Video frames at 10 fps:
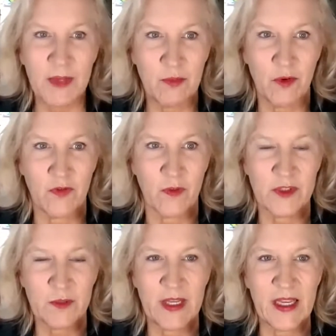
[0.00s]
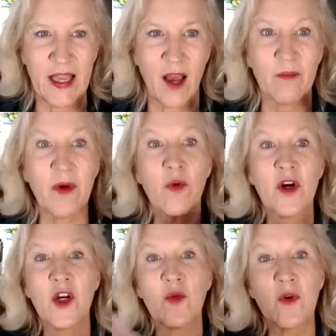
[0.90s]
people for speaking out, but we're
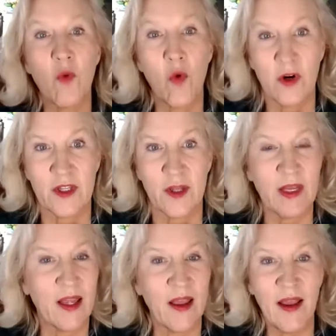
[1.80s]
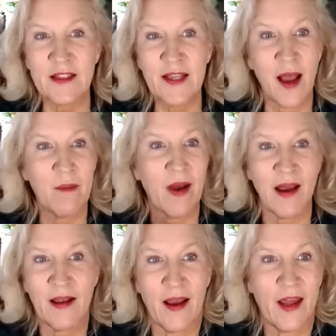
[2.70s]
going to reward them. And Tom,
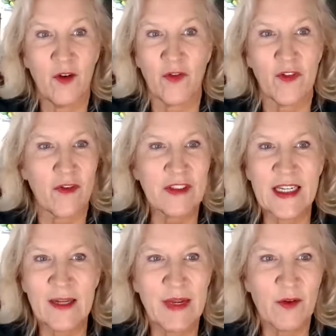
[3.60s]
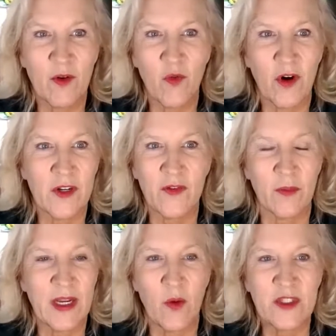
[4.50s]
I don't know if you've ever seen anybody rewarded for
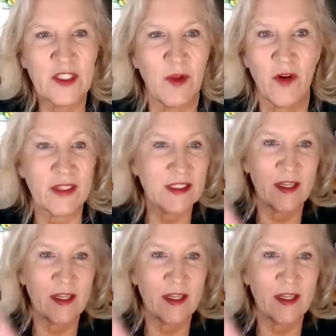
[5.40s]
being a whistleblower. It's